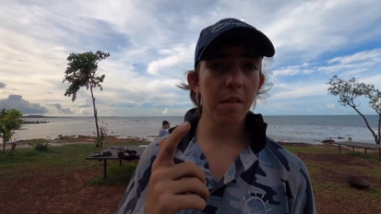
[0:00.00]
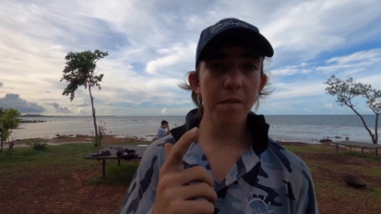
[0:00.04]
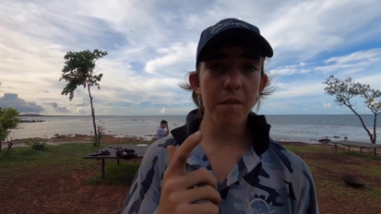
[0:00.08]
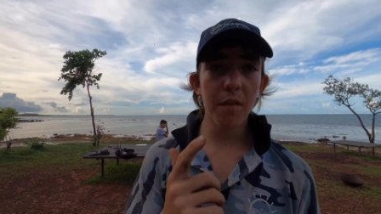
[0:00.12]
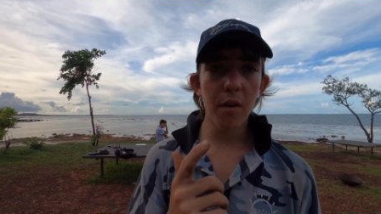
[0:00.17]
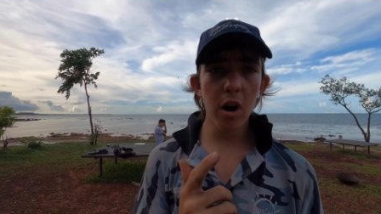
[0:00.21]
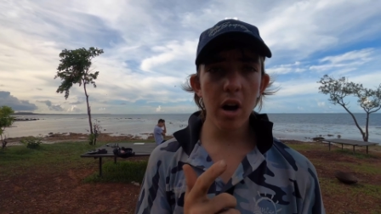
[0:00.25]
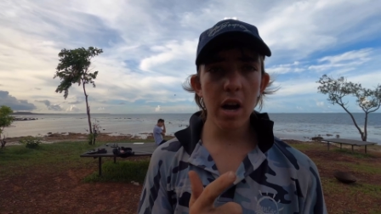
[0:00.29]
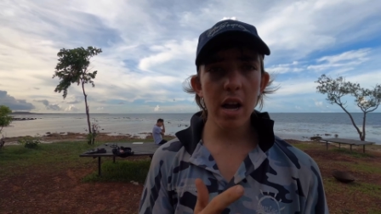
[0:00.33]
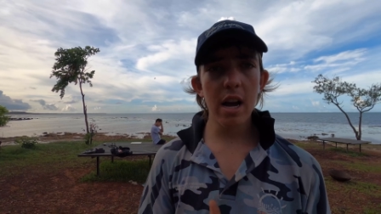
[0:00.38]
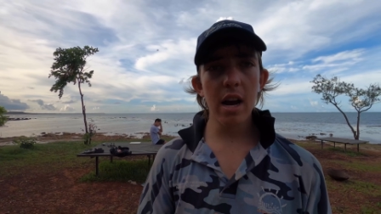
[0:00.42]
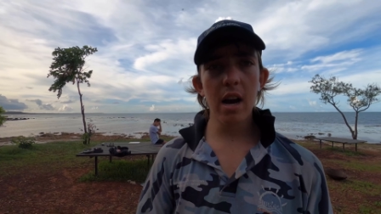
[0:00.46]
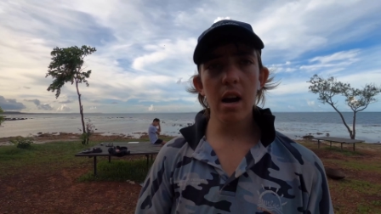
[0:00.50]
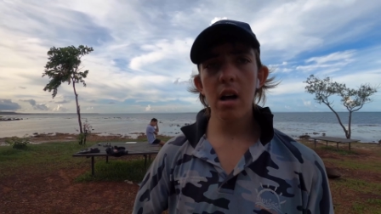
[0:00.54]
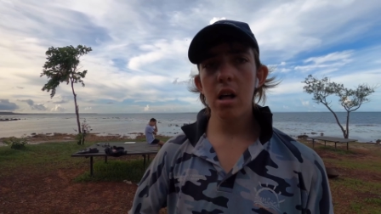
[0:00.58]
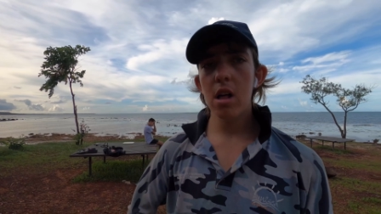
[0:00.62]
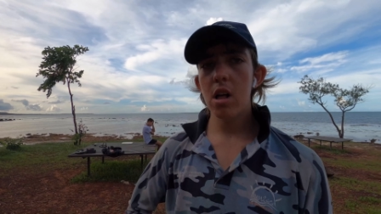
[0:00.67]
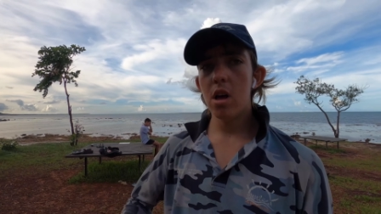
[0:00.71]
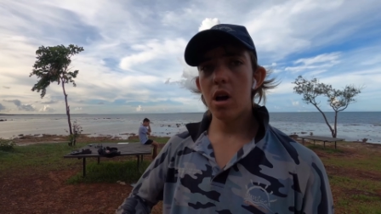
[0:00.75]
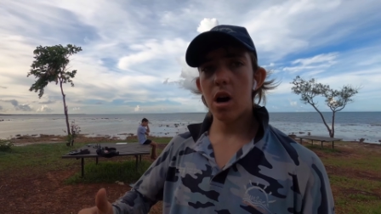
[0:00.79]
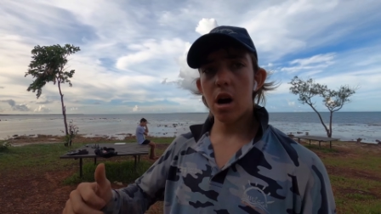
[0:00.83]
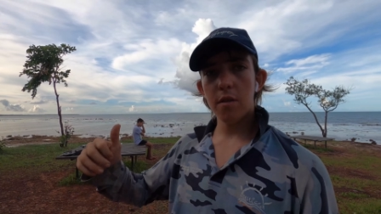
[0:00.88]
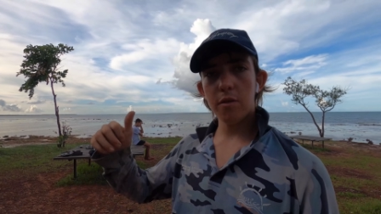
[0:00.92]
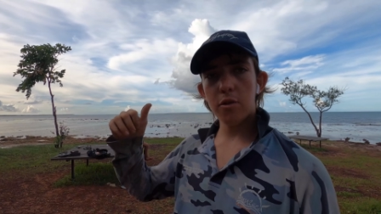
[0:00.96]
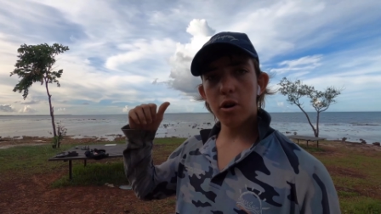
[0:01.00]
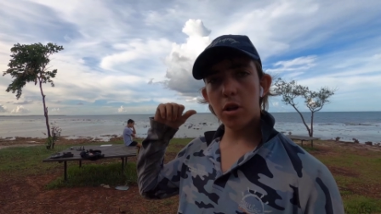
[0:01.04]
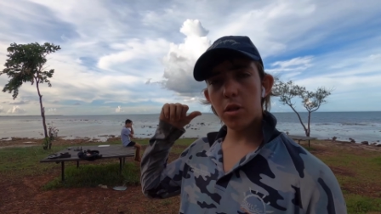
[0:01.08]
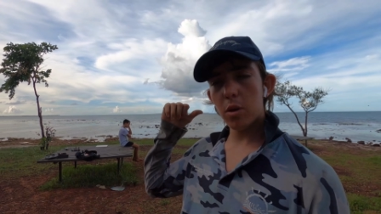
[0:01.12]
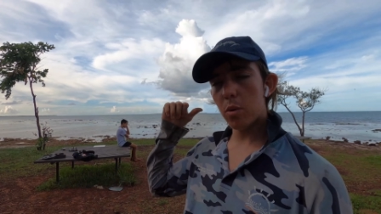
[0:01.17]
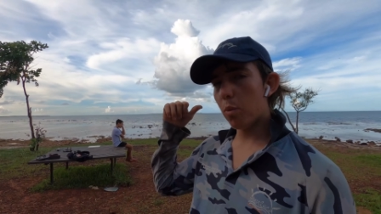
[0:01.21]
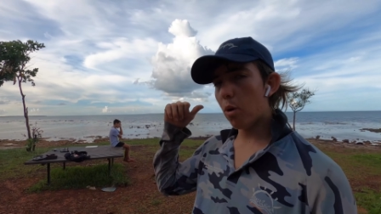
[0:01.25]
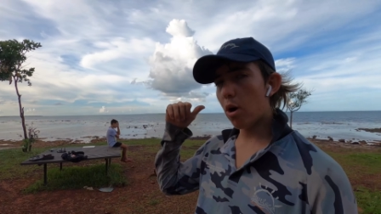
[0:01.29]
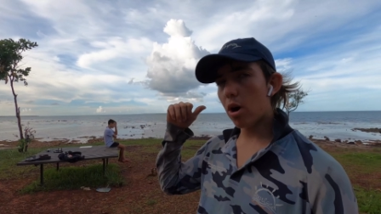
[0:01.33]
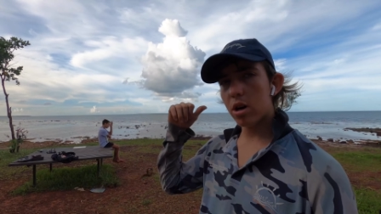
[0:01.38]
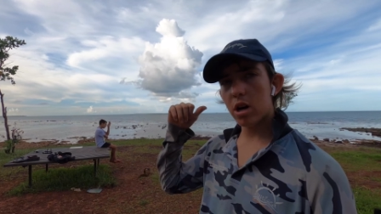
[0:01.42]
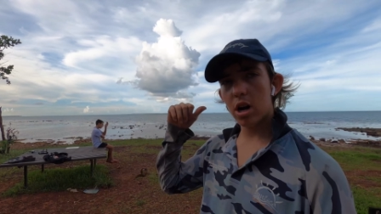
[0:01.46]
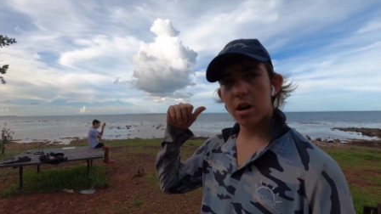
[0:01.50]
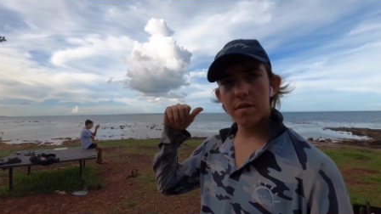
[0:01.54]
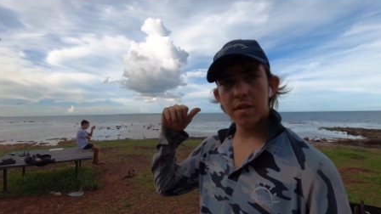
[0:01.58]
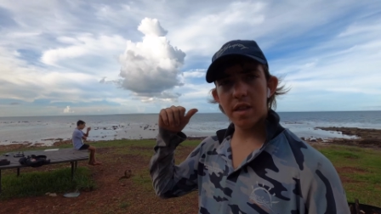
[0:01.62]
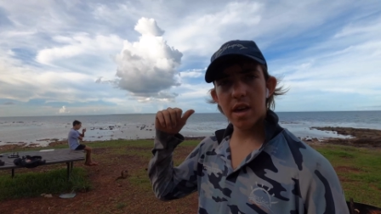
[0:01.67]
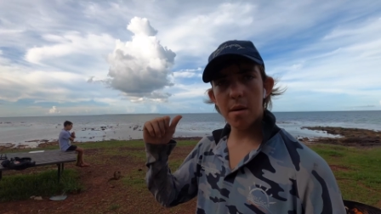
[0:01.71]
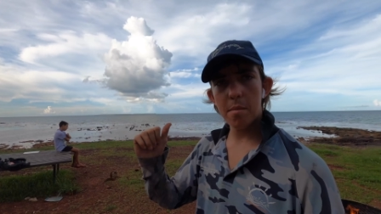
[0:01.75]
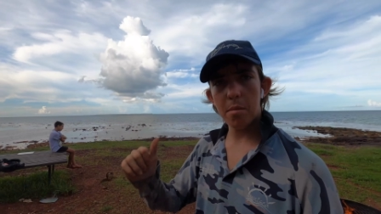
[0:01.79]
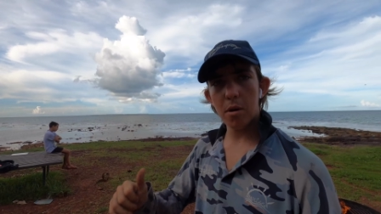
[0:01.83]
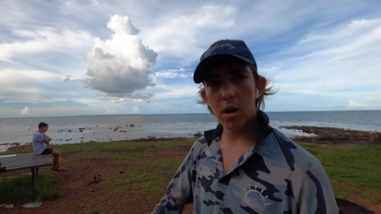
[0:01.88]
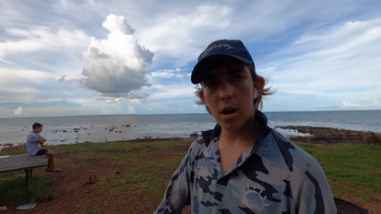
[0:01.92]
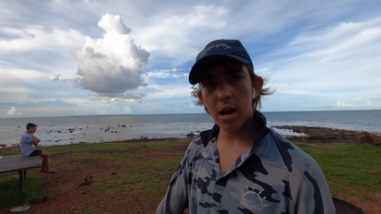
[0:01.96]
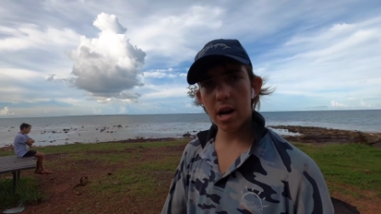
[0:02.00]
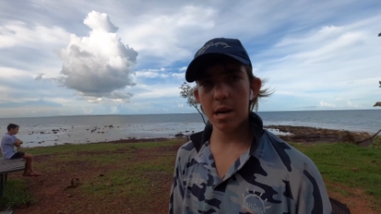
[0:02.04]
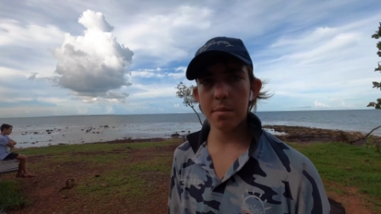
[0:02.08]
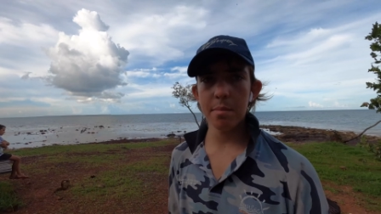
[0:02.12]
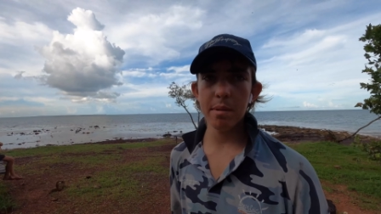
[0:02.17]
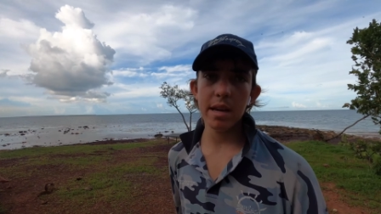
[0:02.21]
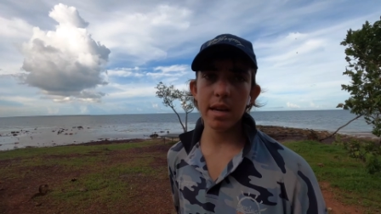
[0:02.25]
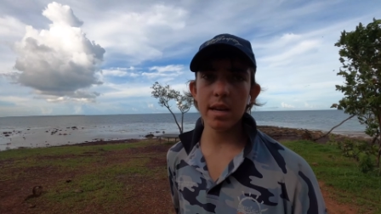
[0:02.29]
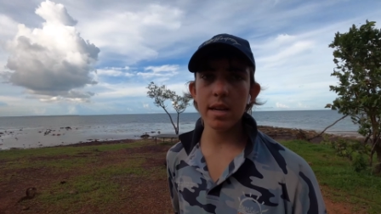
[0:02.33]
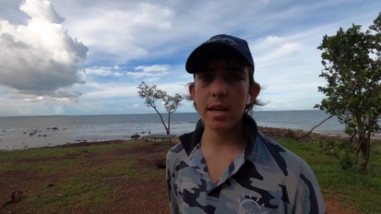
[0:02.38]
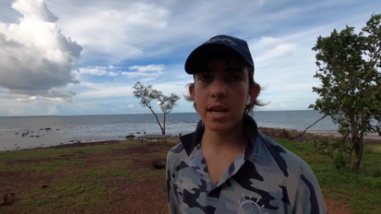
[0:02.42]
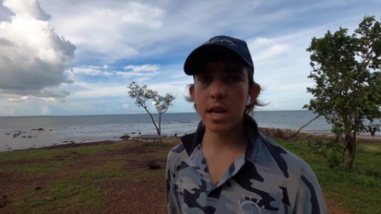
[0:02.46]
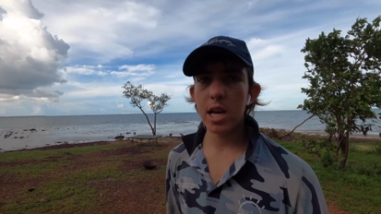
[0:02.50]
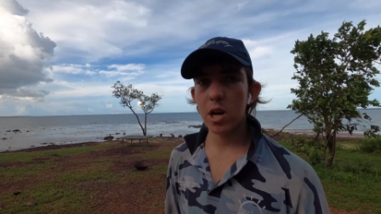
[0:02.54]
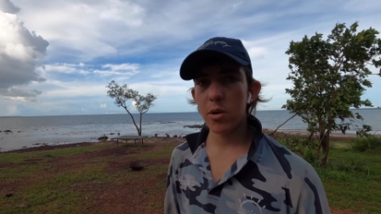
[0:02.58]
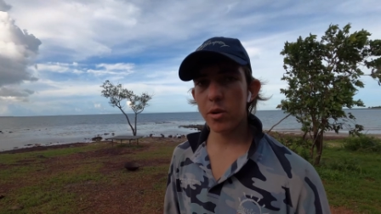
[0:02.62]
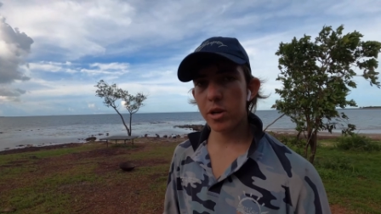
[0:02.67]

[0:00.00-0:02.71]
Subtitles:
a fire. I've got the wok over there behind me,